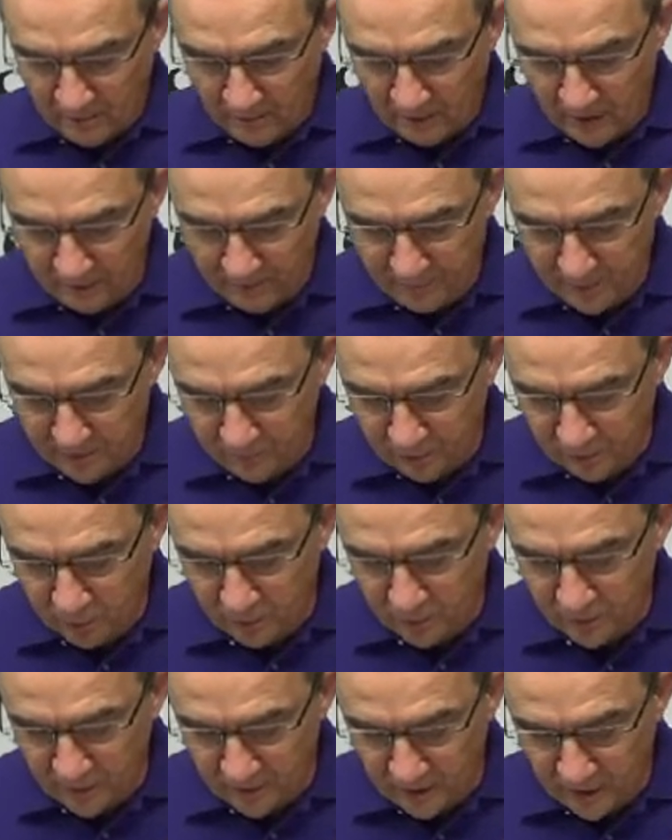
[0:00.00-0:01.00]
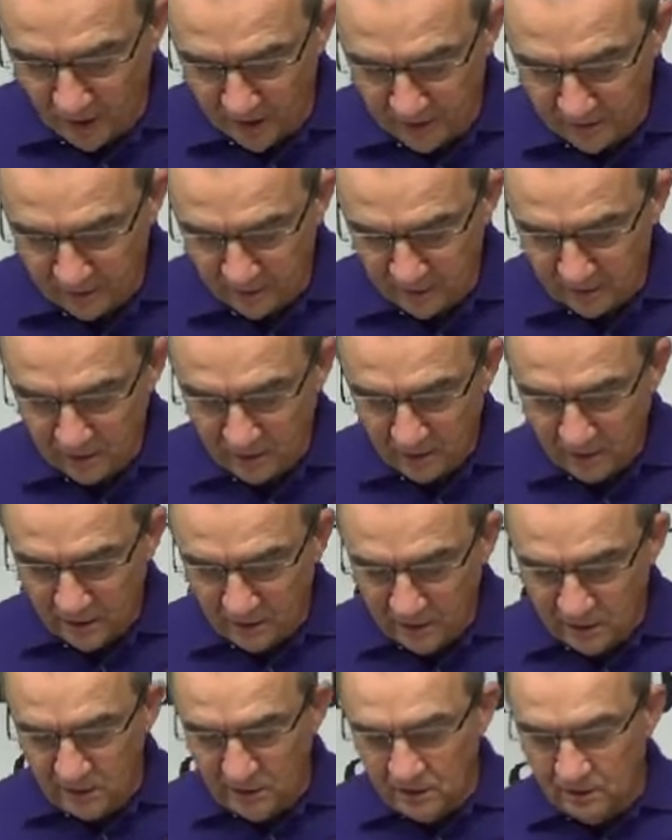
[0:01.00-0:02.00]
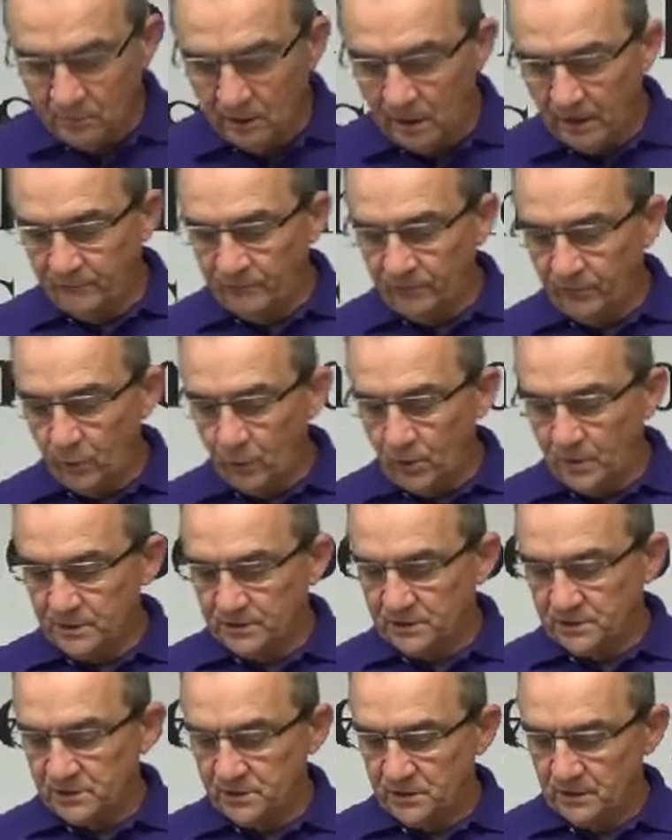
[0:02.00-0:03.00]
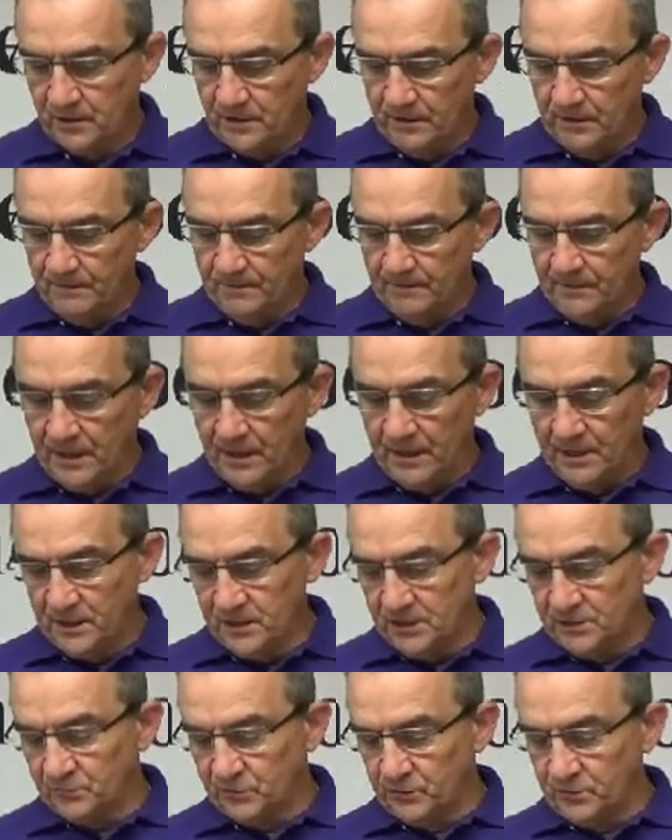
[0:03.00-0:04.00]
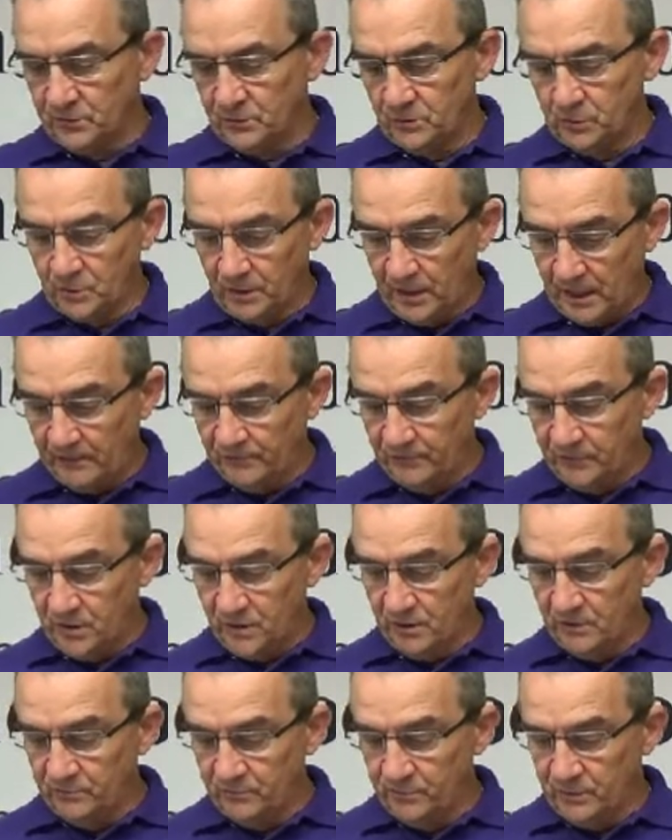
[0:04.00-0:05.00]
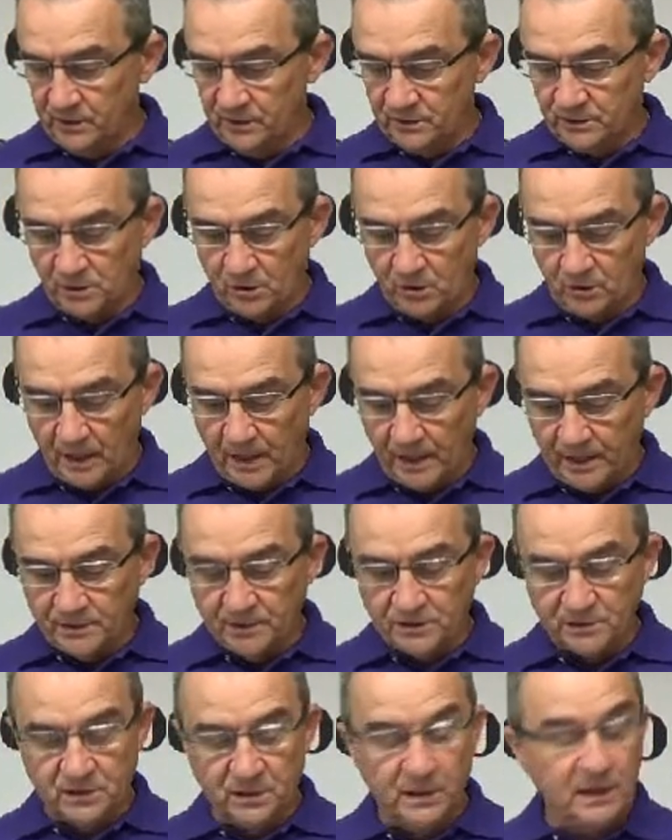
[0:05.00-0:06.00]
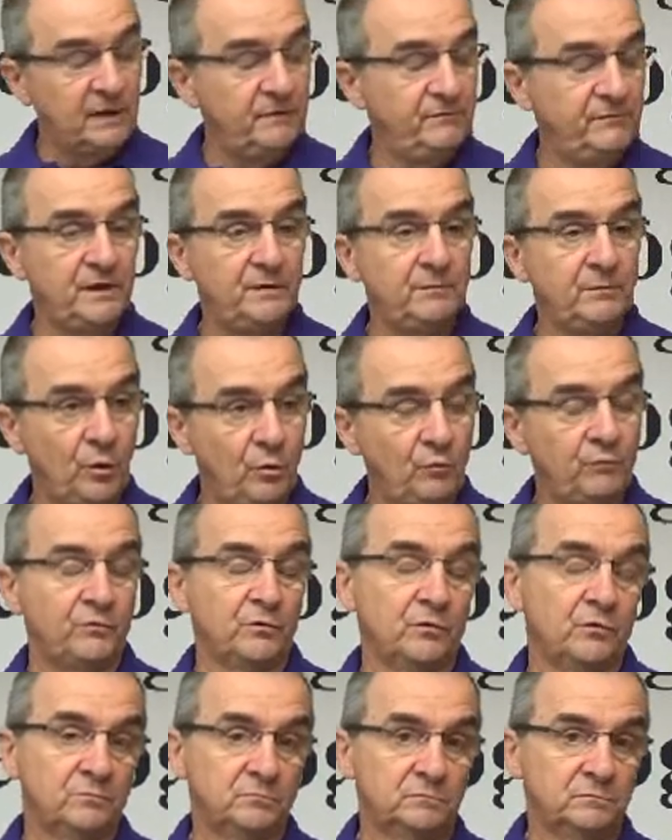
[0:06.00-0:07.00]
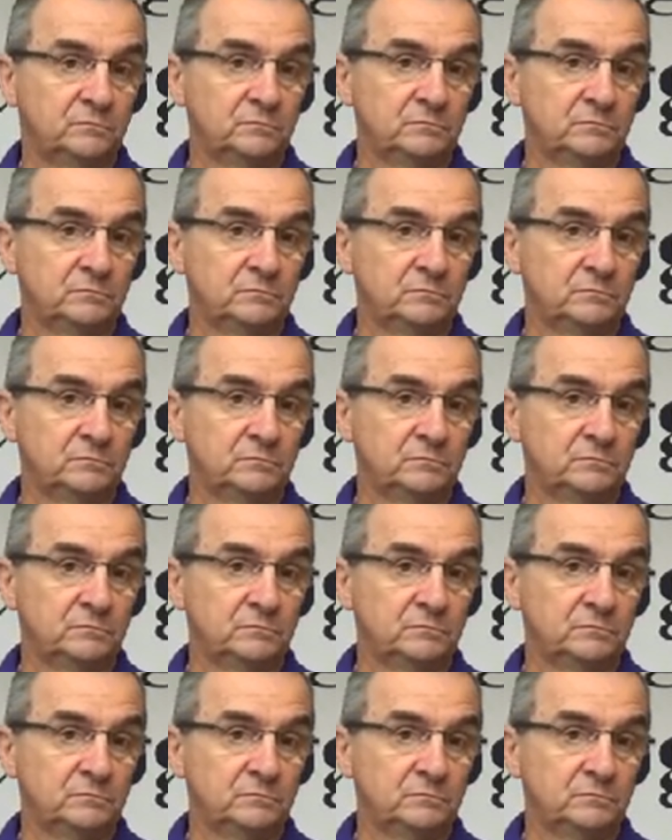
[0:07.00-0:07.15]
"My people would not heed my voice." and Israel would have none of me, so I just gave them over.